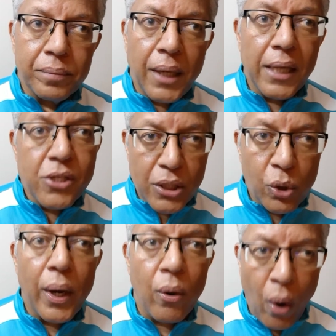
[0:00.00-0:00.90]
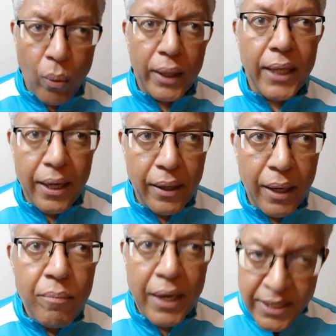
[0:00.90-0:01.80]
Carlsen could have won that
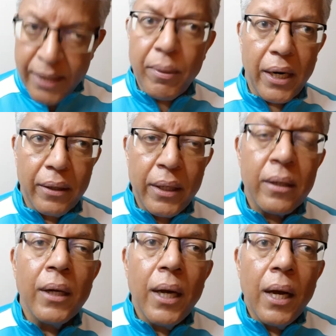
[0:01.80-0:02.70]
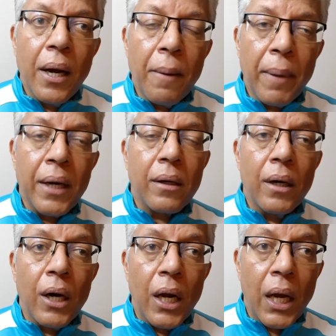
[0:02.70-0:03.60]
game. Yes, he blundered. But
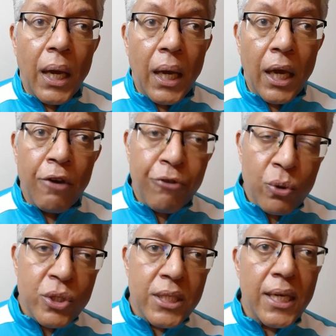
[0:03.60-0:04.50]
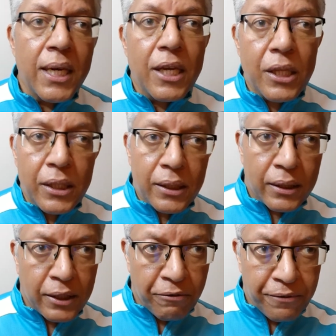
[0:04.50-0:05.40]
if you see
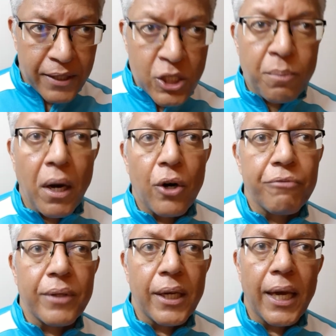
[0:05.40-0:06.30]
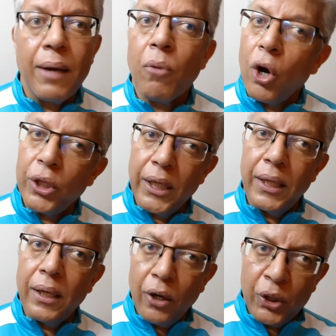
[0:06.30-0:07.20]
the first part of the game or
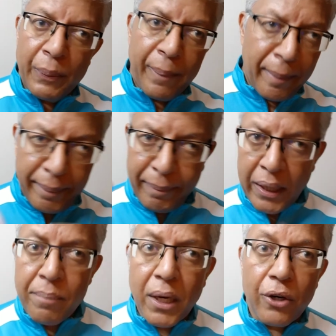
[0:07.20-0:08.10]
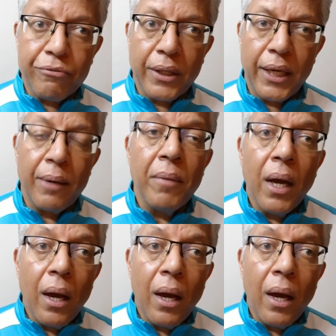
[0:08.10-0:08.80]
the better part of the game,